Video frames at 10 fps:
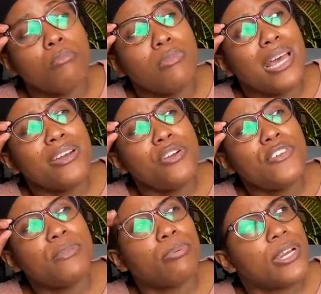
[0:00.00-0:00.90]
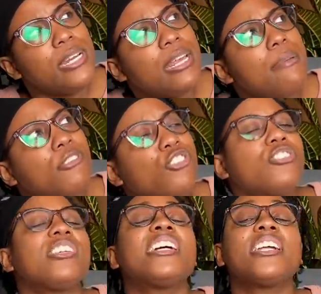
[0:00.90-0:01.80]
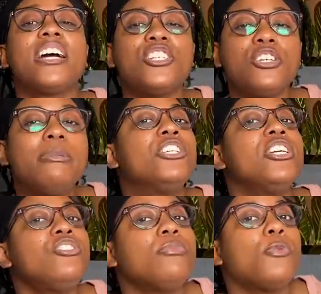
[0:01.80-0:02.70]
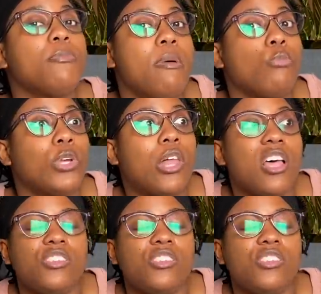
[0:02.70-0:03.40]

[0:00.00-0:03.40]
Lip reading: I don't know if it's brain damage or just a concussion, but she ends up with memory loss.